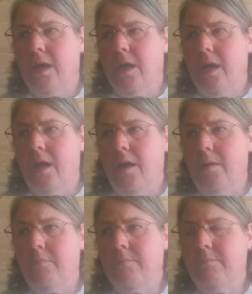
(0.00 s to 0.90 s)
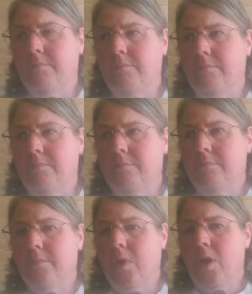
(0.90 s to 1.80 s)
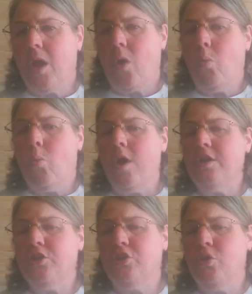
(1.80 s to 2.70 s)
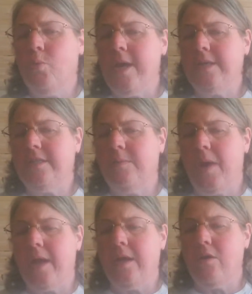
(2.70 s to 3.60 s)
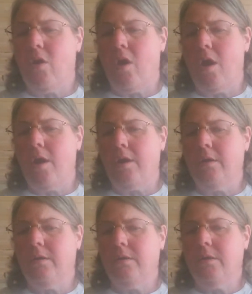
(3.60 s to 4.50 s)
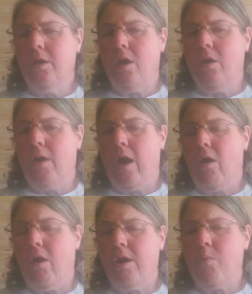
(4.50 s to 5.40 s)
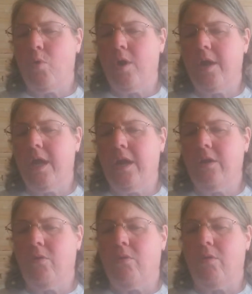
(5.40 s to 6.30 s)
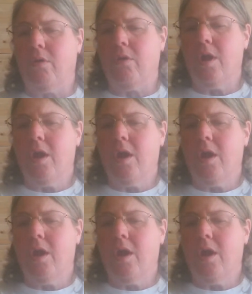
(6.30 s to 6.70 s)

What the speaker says: 1 to 2 weeks, depending on, how hard I'm working or